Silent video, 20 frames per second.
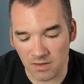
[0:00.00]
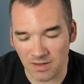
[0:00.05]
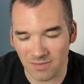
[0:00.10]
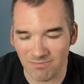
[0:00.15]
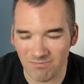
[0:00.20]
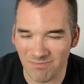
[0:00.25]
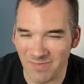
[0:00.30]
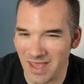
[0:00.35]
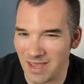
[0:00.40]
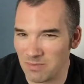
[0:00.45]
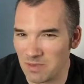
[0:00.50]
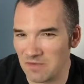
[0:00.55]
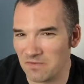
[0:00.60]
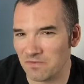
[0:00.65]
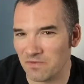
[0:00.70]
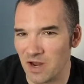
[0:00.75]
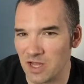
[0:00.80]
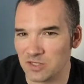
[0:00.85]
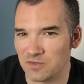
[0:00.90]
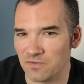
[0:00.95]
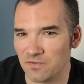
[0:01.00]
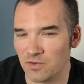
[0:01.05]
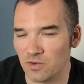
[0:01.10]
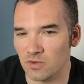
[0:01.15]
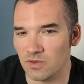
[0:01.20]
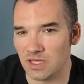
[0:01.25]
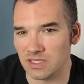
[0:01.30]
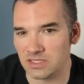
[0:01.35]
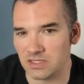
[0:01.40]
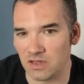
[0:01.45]
maybe French
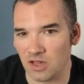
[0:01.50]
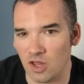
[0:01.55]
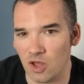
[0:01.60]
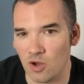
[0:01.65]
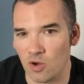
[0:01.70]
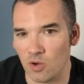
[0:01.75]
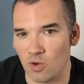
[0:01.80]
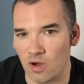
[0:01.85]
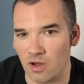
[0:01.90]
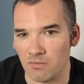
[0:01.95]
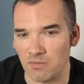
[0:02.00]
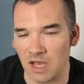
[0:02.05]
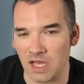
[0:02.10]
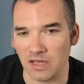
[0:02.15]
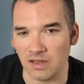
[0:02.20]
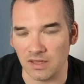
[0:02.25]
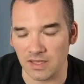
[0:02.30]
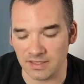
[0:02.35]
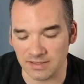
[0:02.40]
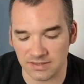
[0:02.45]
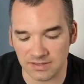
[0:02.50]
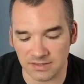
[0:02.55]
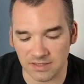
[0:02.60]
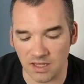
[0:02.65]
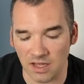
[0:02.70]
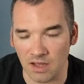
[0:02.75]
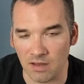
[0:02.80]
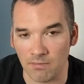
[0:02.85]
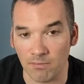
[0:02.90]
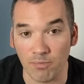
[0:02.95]
food, that's low on my list,
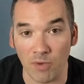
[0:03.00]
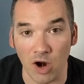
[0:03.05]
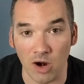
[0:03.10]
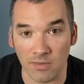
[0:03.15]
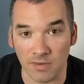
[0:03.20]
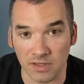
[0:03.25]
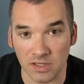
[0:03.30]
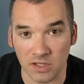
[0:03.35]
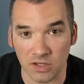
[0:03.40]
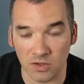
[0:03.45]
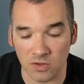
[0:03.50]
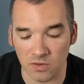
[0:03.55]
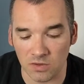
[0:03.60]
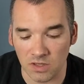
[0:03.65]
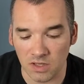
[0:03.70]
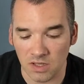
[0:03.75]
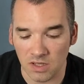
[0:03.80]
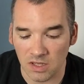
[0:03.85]
barbecue.